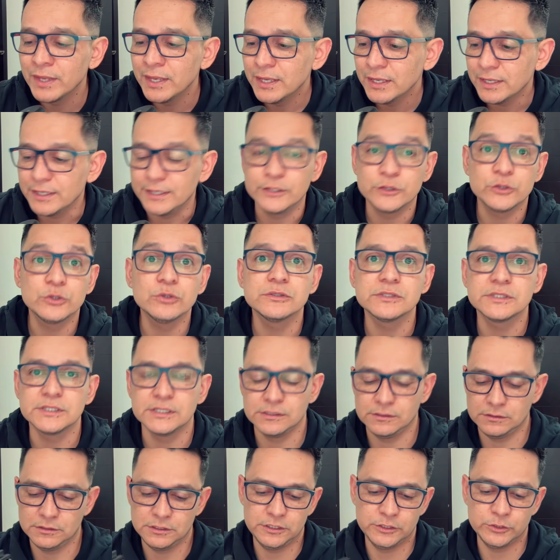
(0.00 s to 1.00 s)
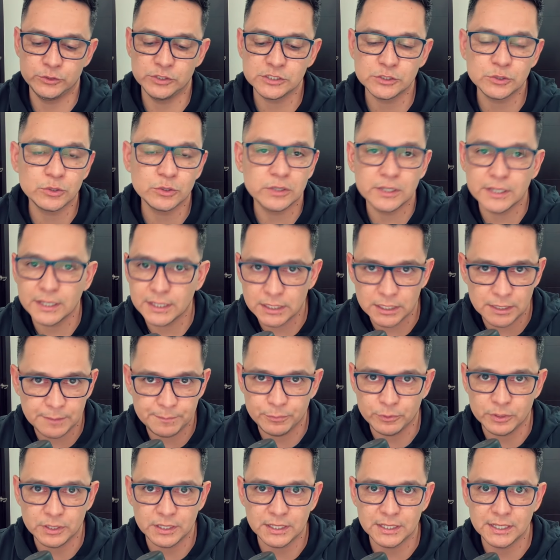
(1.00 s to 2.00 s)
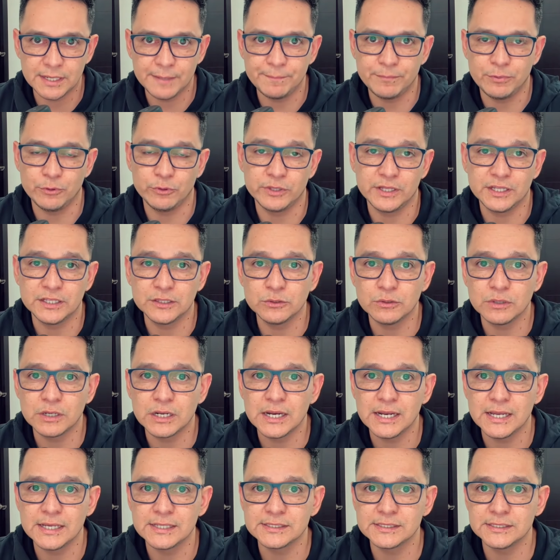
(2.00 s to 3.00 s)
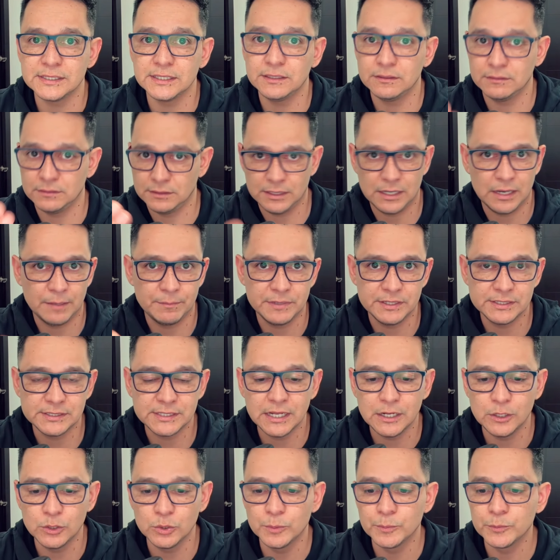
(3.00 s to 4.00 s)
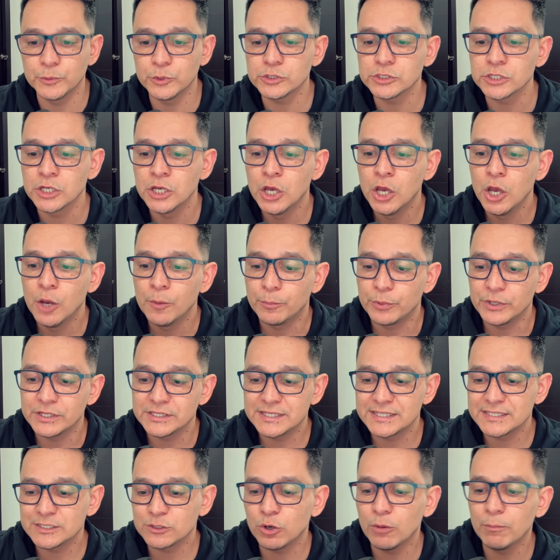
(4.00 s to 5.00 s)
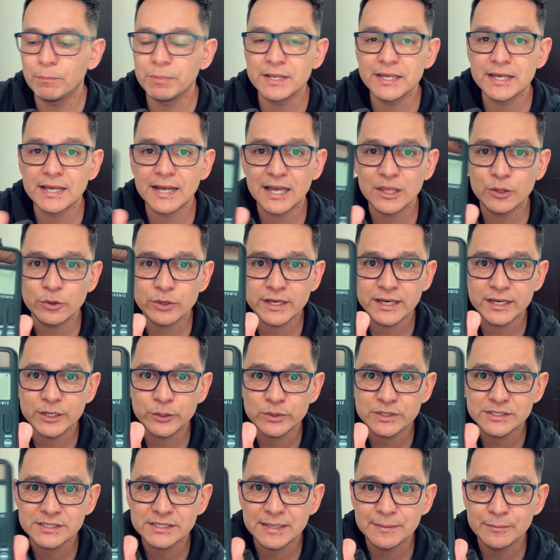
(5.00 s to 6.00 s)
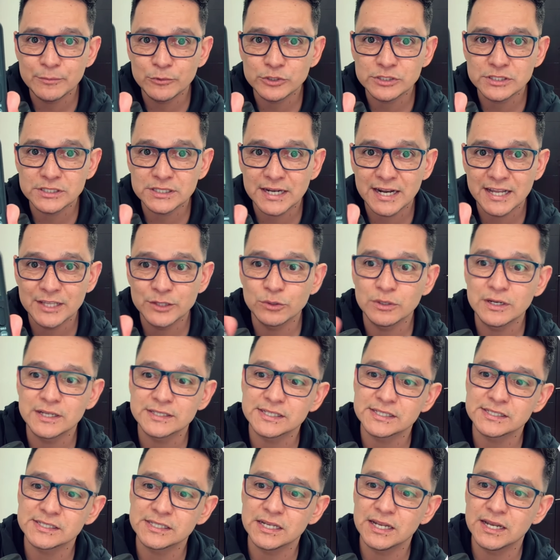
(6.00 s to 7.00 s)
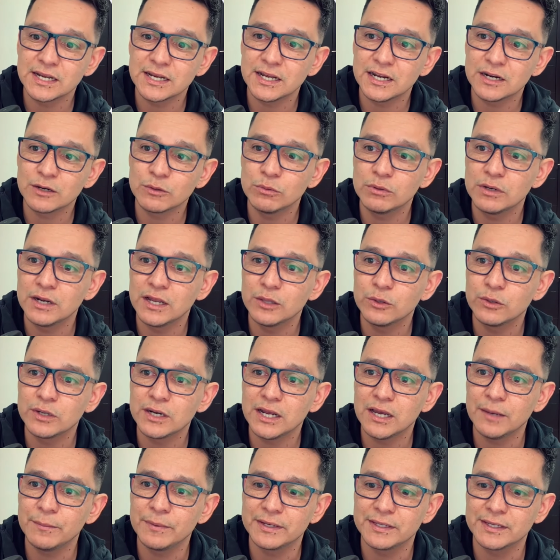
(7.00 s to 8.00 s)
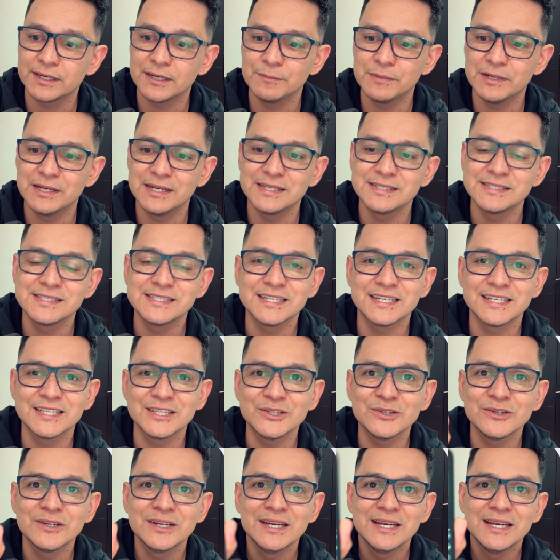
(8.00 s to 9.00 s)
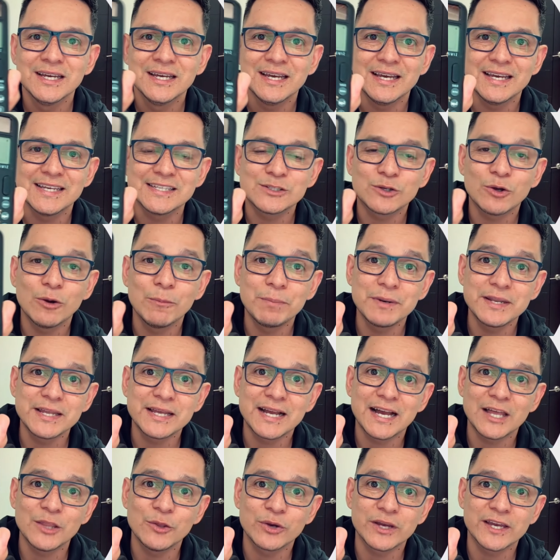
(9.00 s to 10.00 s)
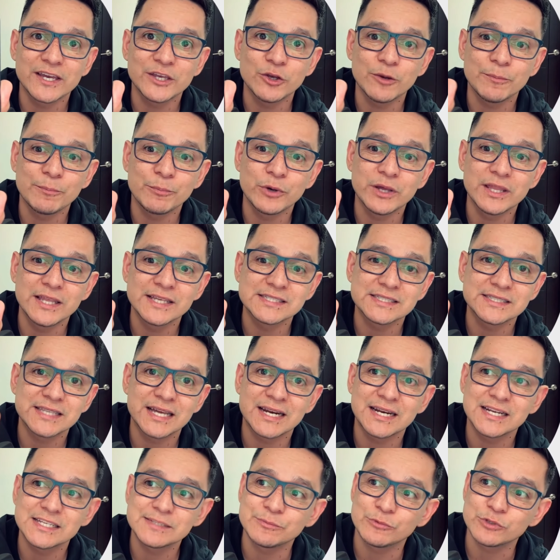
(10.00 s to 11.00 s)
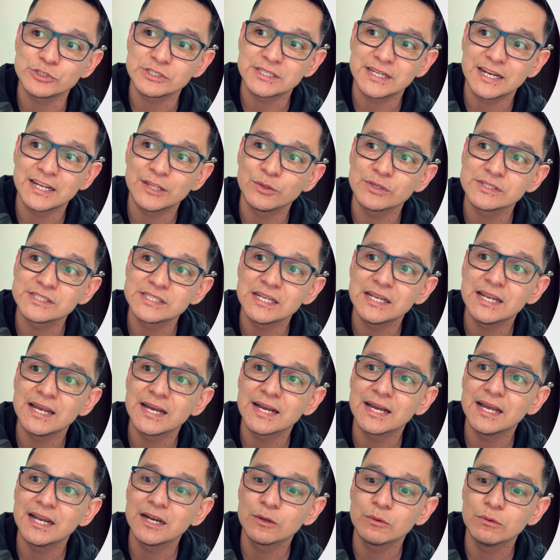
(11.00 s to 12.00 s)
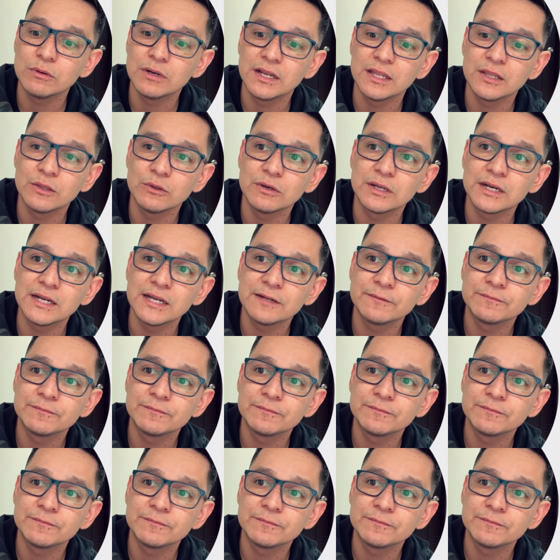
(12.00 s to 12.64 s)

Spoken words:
So, if I'm here, for example, teaching my students, it's complicated for me to show them the calculator like this. Let me turn it on. It's complicated for me to show them the calculator like this.